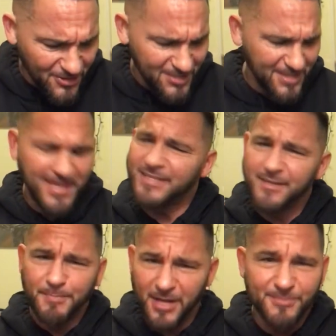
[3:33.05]
and that
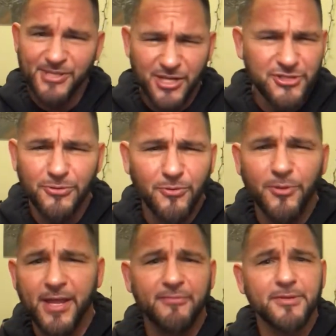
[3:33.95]
becomes an issue with
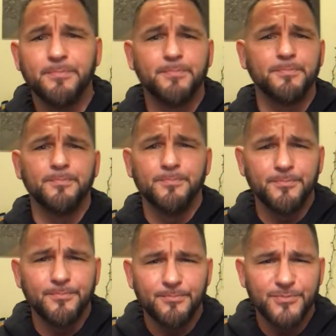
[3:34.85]
every
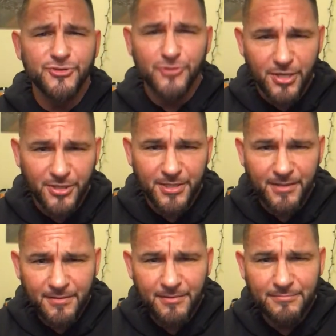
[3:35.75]
struggling
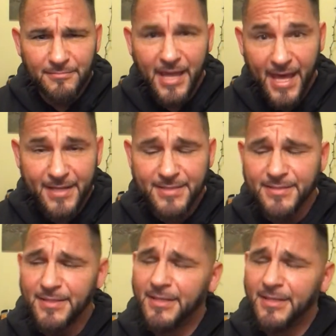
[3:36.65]
addict.